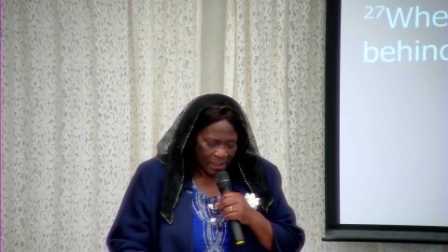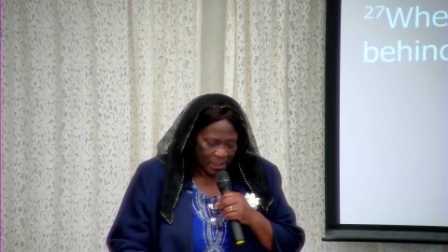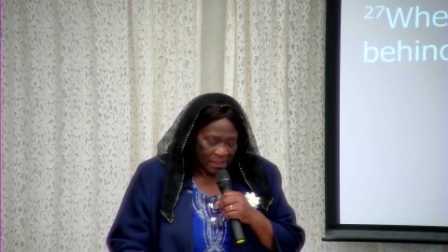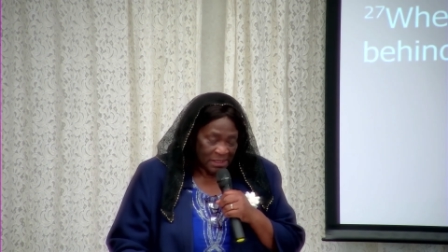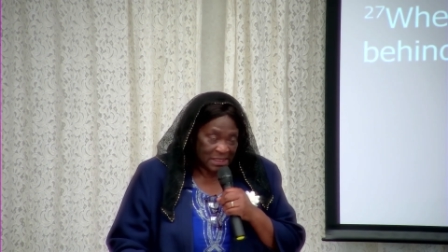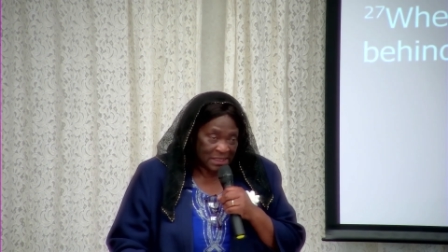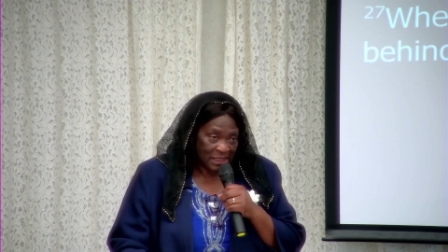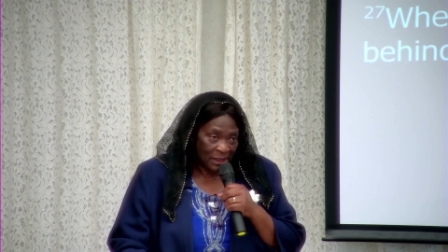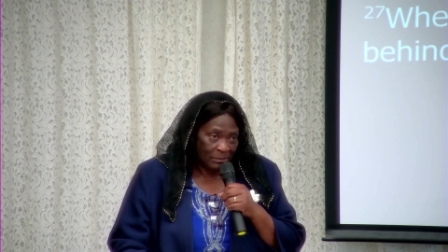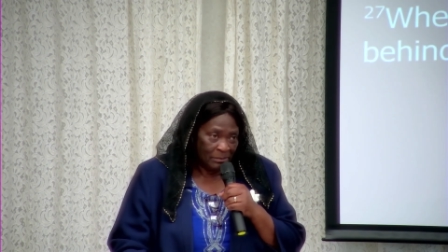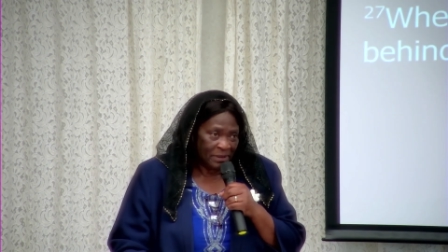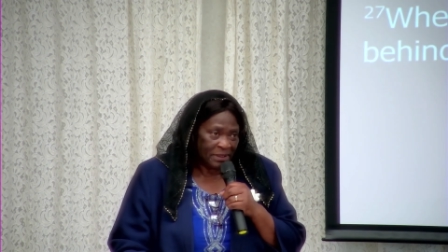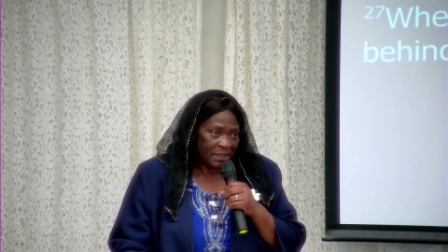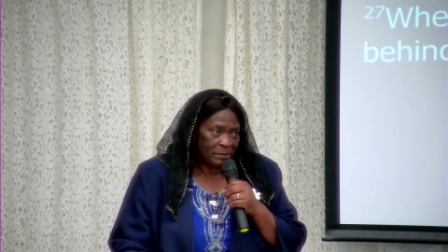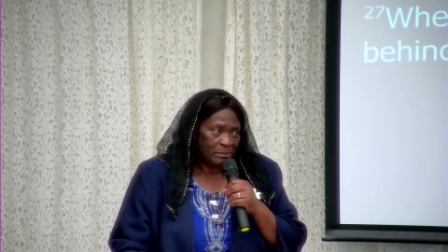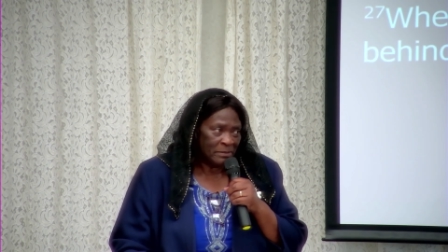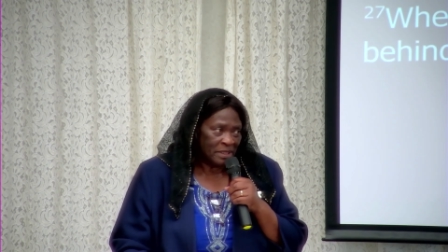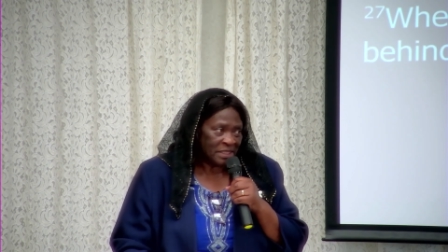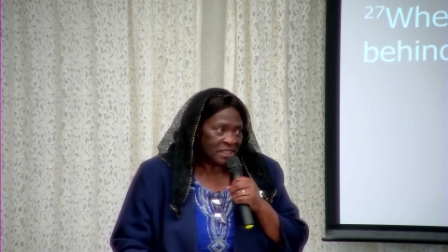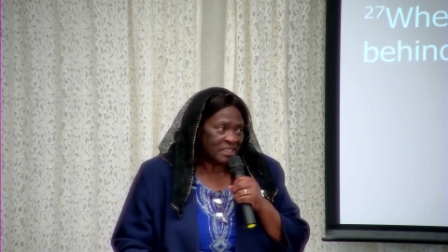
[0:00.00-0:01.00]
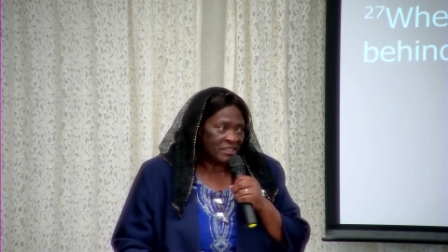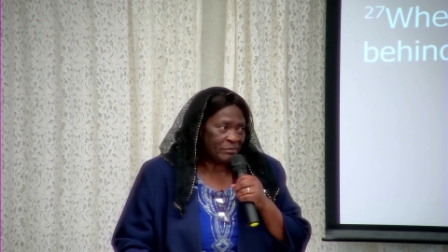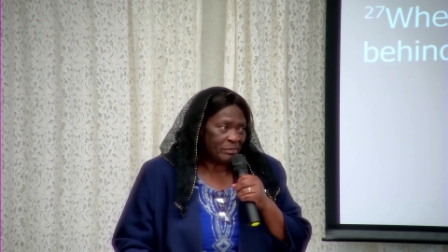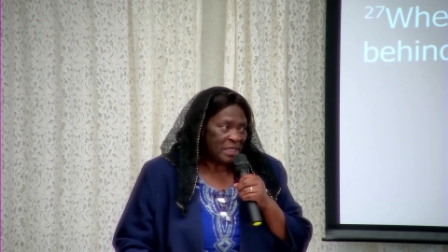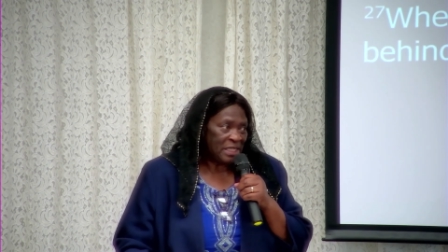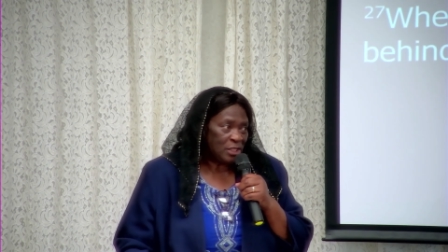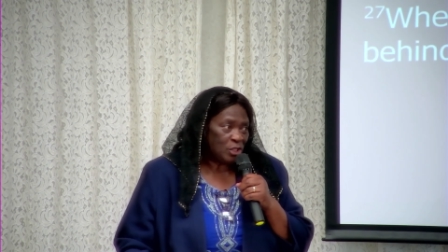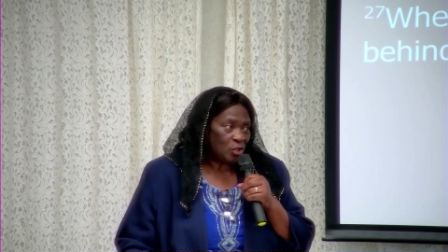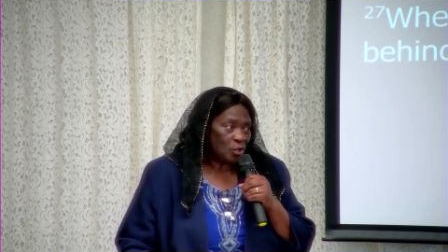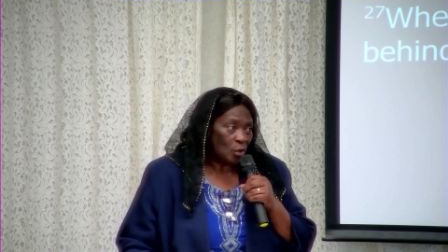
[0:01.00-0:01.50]
somebody must have
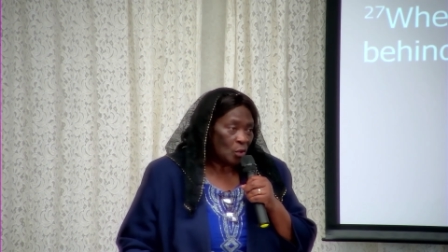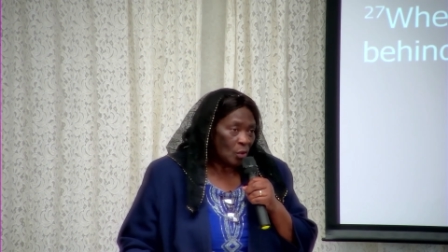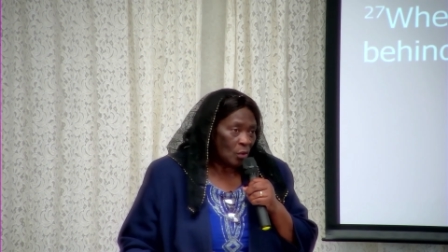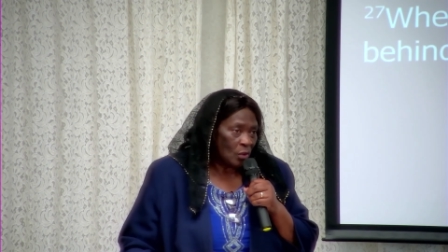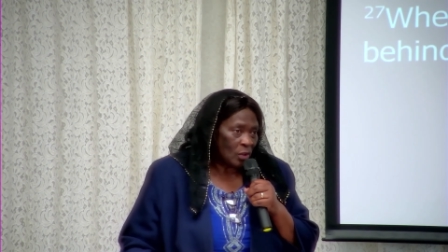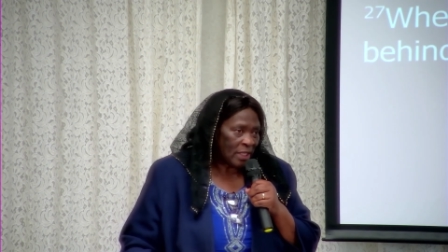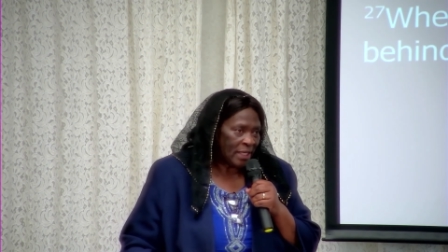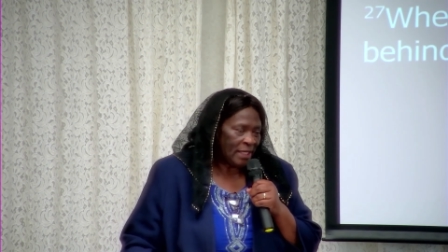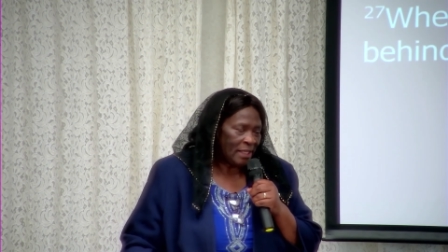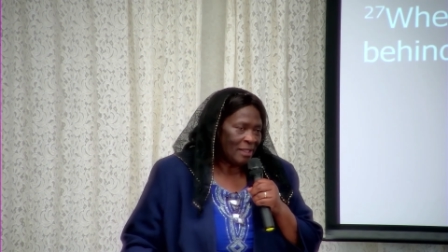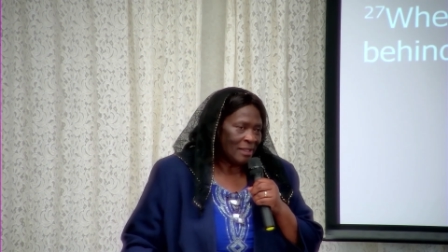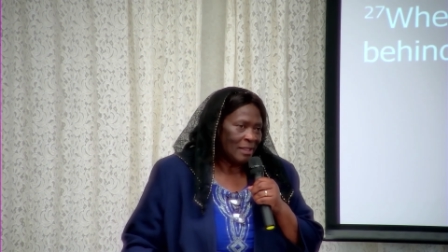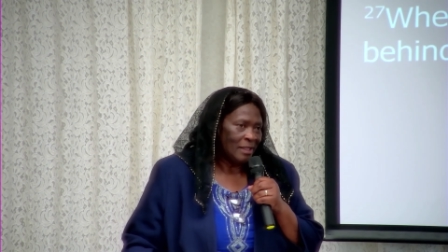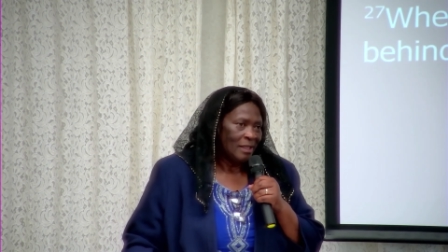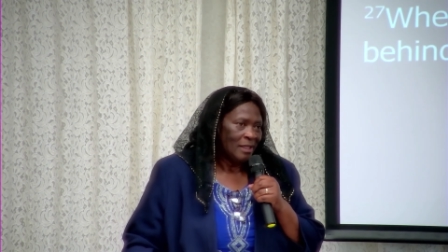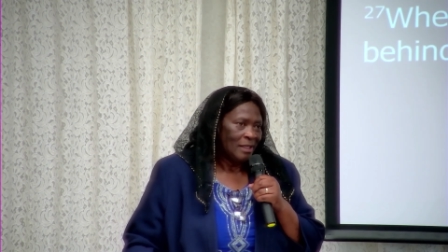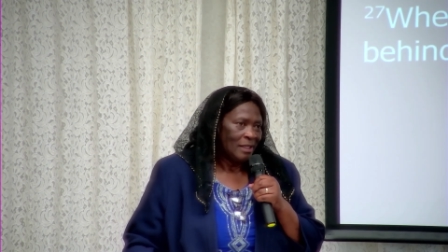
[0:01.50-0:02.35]
been talking